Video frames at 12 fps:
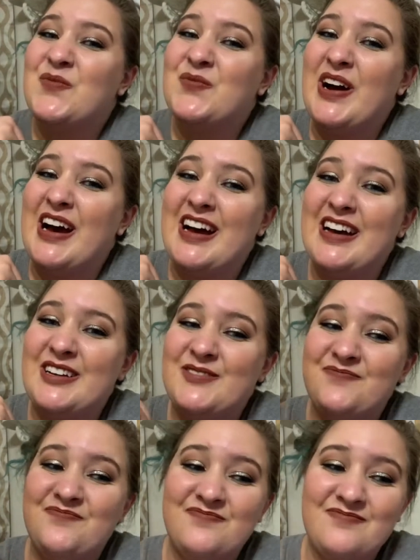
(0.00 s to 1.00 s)
But
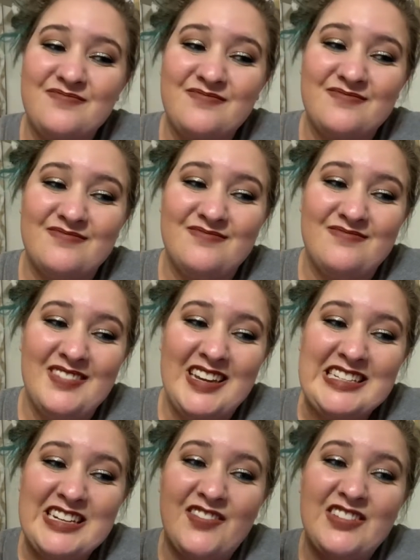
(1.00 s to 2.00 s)

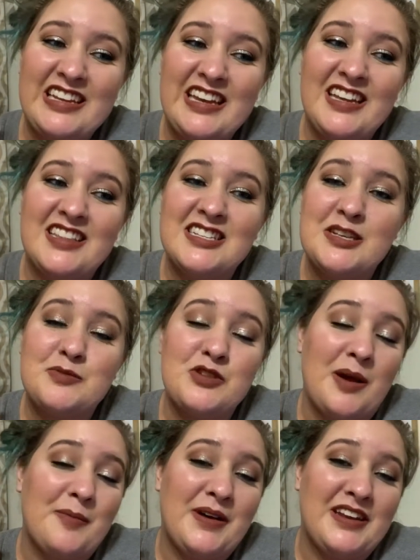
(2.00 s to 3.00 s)
definitely hit the
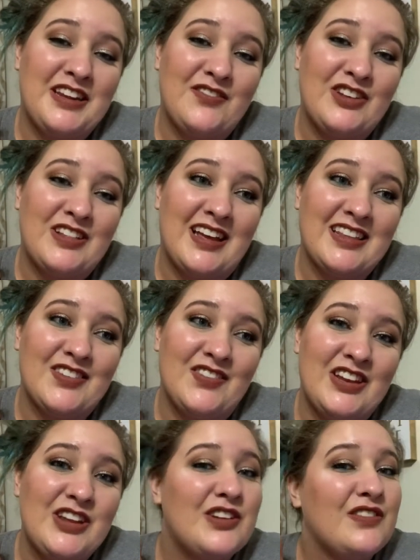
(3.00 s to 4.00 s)
subscribe button if you like the
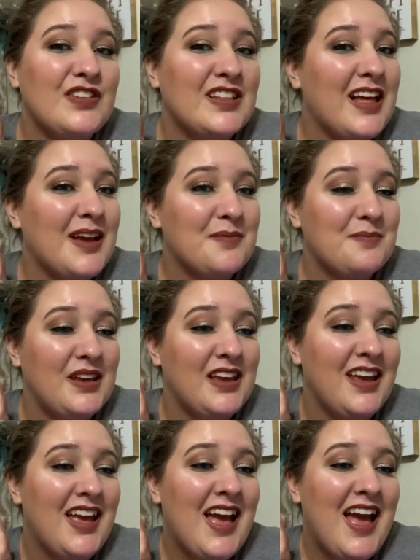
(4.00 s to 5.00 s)
video and if you like
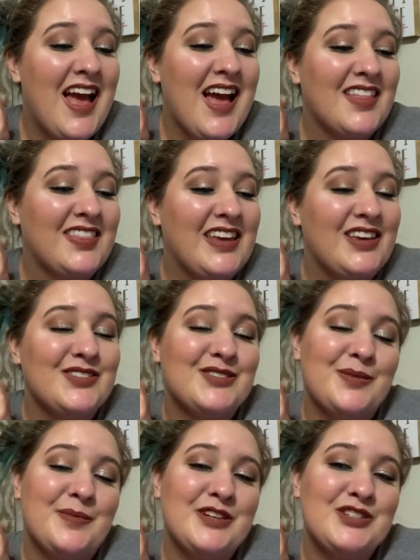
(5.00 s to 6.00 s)
me. I thank you
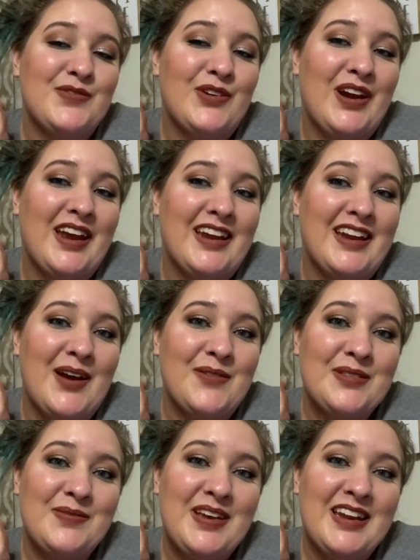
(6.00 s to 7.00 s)
so much for hanging
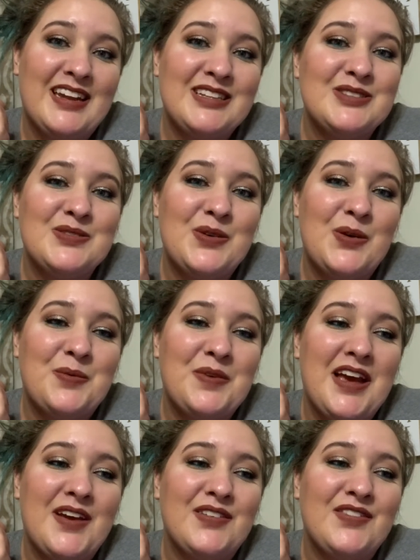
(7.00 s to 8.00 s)
out with me, and I do hope
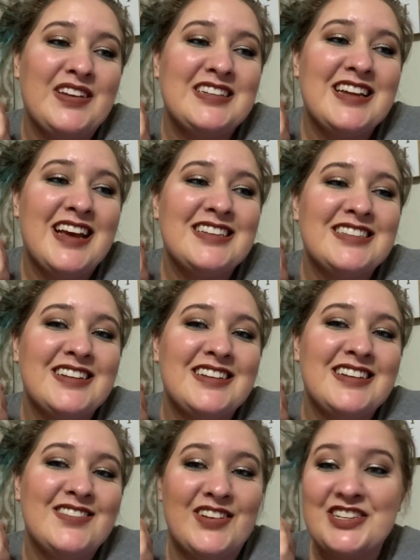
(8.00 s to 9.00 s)
you have a fantastic
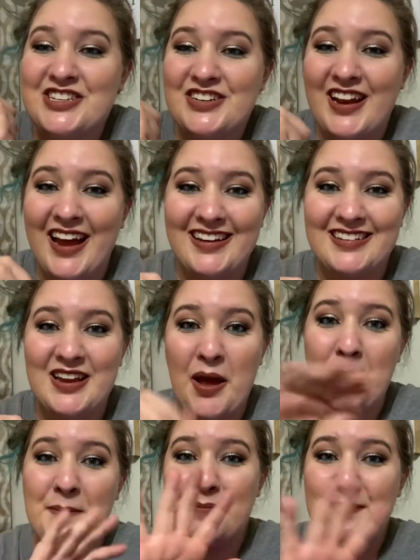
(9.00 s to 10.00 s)
rest of your night.
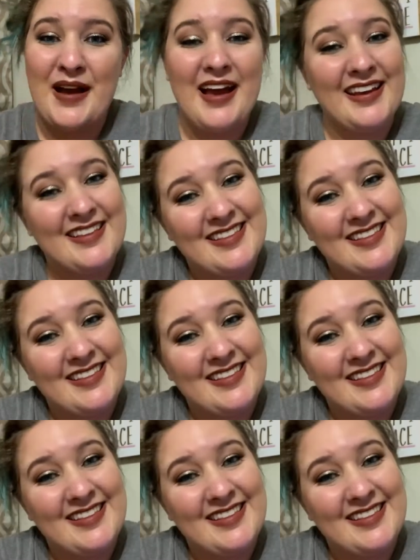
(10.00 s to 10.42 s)
Bye.